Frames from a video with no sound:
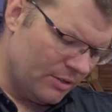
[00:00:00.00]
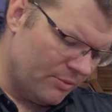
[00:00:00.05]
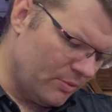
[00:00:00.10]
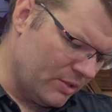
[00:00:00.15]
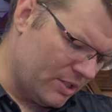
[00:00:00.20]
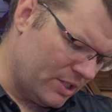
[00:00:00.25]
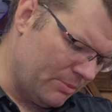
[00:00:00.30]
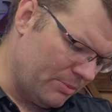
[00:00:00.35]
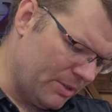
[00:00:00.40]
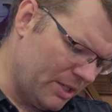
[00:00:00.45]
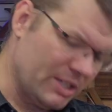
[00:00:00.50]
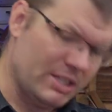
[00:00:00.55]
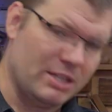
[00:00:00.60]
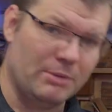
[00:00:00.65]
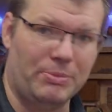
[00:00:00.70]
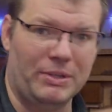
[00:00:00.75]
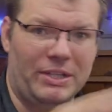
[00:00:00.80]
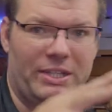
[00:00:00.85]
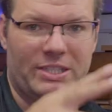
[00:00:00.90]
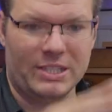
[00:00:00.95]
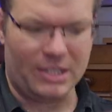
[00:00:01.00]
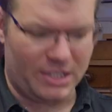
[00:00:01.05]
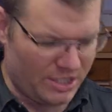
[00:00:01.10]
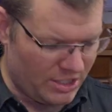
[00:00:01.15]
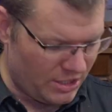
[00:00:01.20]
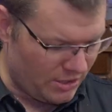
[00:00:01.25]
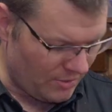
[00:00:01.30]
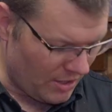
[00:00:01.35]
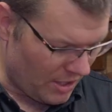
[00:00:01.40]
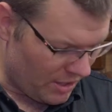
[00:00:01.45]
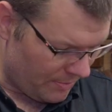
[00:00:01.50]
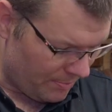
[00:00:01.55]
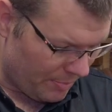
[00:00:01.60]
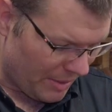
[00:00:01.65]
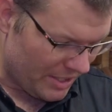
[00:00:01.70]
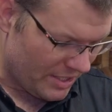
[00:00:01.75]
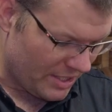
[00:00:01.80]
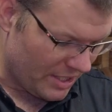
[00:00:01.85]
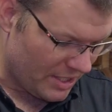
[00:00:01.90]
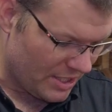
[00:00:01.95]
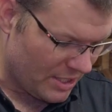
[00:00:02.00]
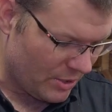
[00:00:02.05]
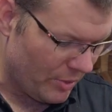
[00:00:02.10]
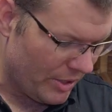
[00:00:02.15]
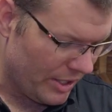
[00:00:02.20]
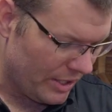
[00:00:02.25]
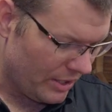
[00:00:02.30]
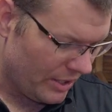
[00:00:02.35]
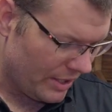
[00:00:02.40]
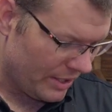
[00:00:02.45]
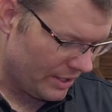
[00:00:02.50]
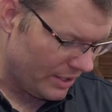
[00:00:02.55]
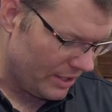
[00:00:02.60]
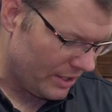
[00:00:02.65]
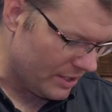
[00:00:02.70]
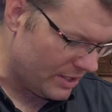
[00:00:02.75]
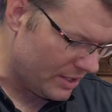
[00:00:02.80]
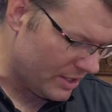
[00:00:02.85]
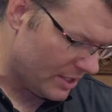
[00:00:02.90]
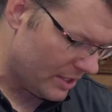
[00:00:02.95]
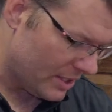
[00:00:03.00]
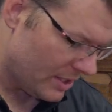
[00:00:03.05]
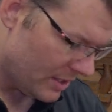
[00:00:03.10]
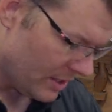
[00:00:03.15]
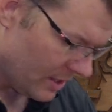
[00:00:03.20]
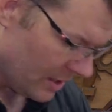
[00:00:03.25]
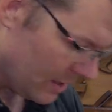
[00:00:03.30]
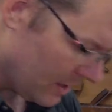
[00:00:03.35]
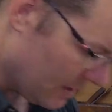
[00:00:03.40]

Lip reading: With something as simple as a basic square like this,